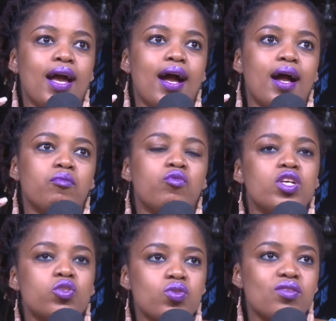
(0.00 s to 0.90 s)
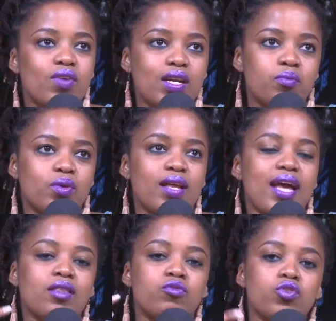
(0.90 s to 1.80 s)
resource available,
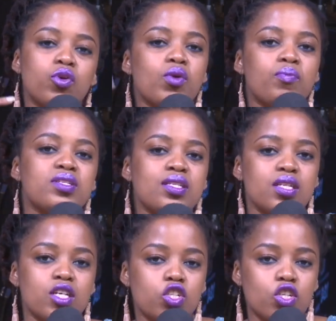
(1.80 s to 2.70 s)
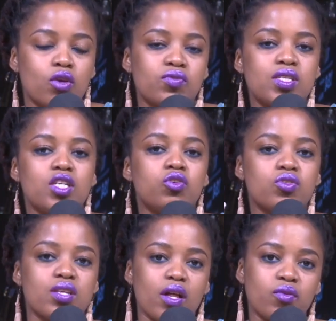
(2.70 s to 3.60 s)
and there was no representation of seeing
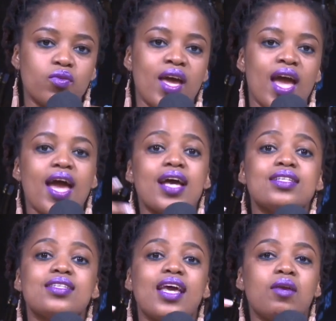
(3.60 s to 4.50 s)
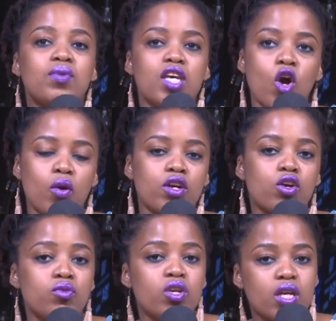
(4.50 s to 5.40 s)
yourself as a PR and
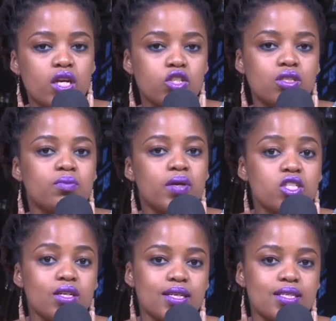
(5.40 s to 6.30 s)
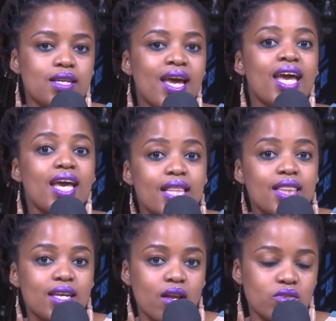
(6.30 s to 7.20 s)
communication specialist in
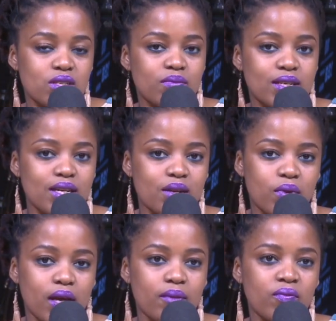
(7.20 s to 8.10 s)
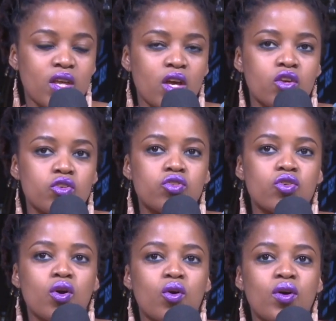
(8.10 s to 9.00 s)
the Nelson Mandela Bay.
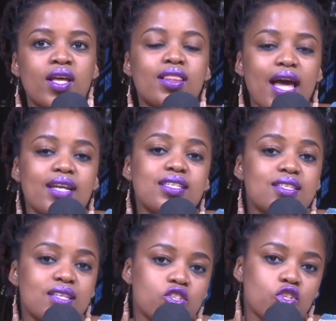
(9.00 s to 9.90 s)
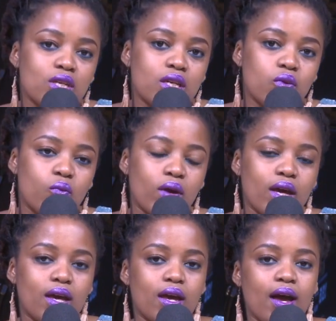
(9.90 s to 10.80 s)
So that is essentially
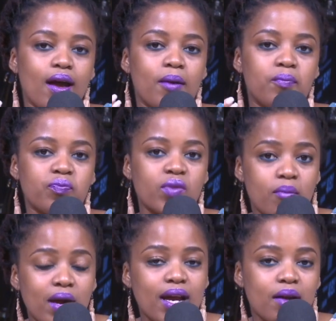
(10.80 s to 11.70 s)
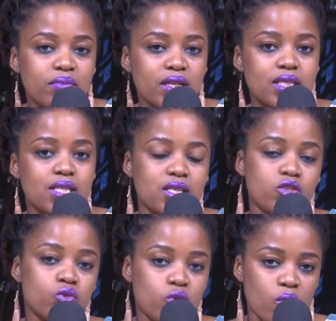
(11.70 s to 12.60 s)
where my company,
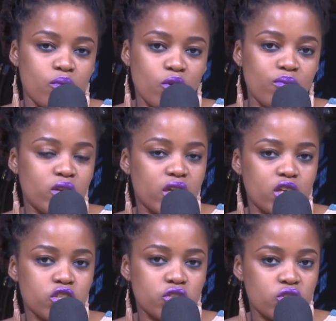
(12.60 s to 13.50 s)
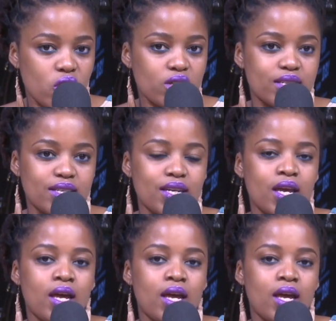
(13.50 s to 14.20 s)
Sesetu Gqomo Communication, started,